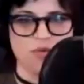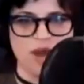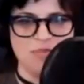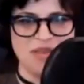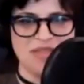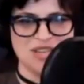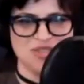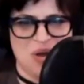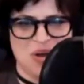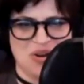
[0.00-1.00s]
raping that
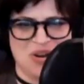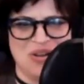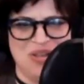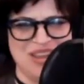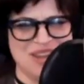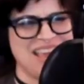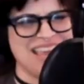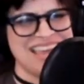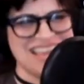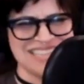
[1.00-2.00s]
drunk girl. And I'm like,
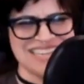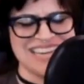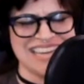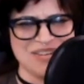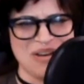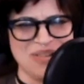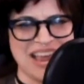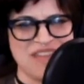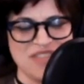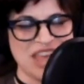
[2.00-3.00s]
is he a hero?
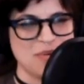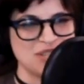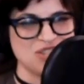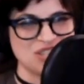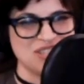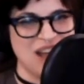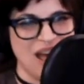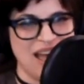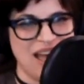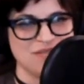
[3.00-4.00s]
Like, I feel like we should just
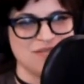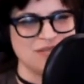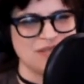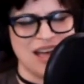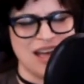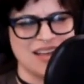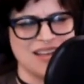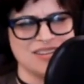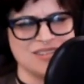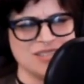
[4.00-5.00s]
not have
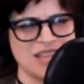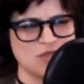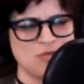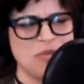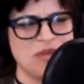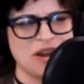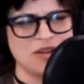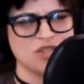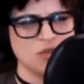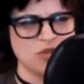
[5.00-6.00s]
uh, sex with people that
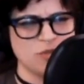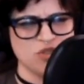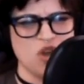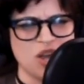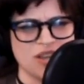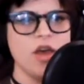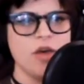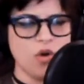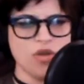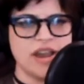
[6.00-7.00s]
are super, super drunk.
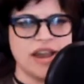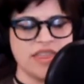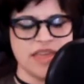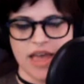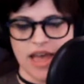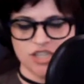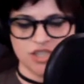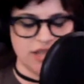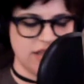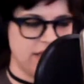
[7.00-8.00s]
More than anything, I
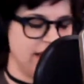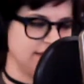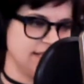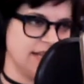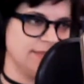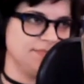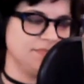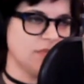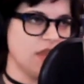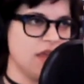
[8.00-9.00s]
just think that
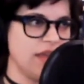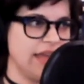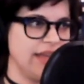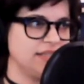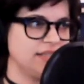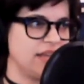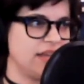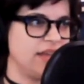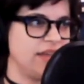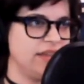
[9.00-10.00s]
um, it,
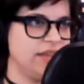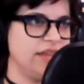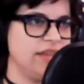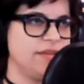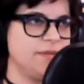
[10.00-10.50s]
uh, it,